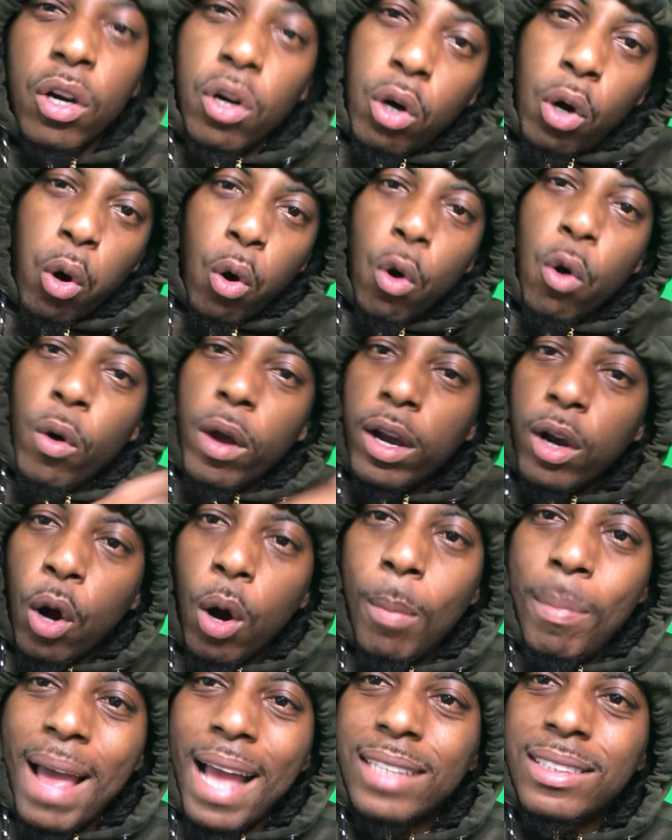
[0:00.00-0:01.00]
Cool and
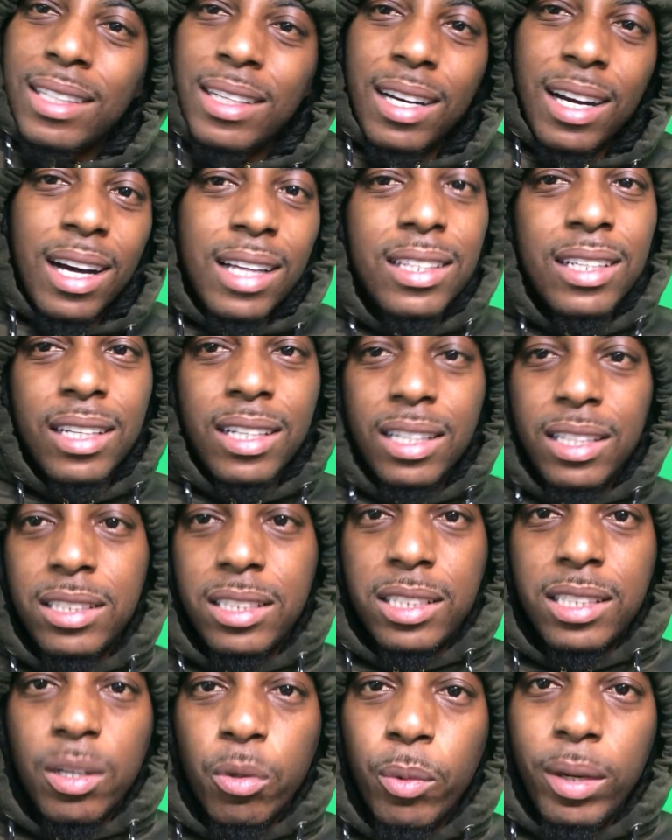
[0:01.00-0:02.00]
go back to the other hood
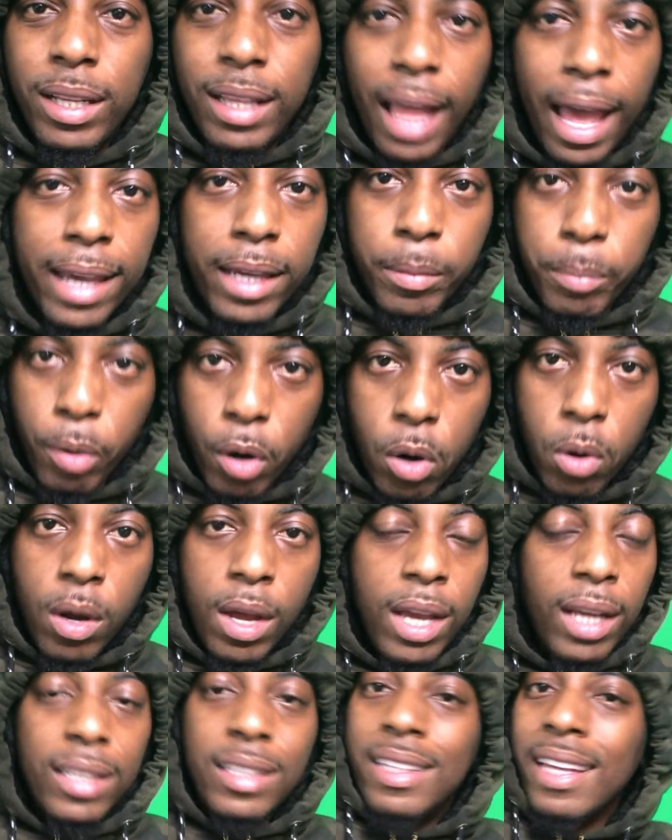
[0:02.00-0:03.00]
shit we like, bro.
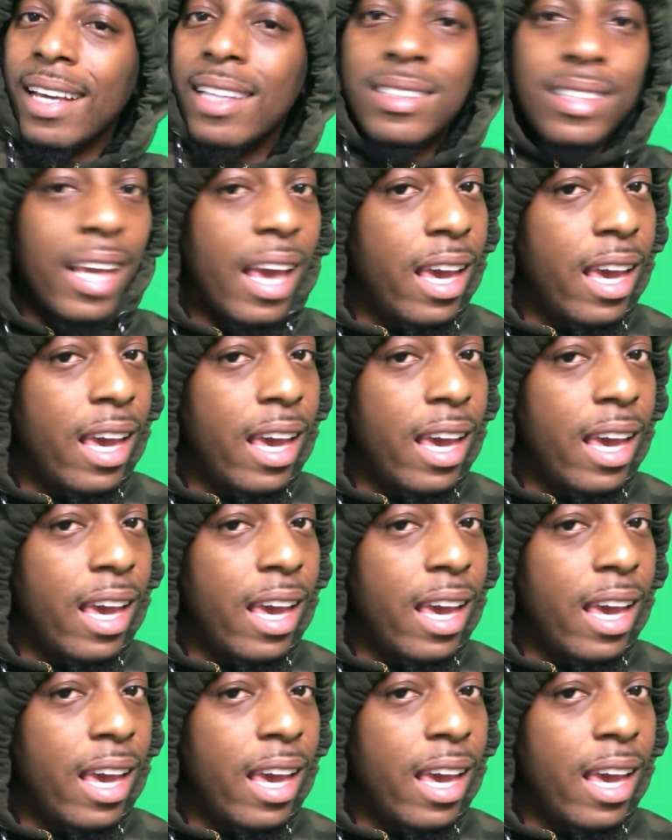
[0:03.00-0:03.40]
This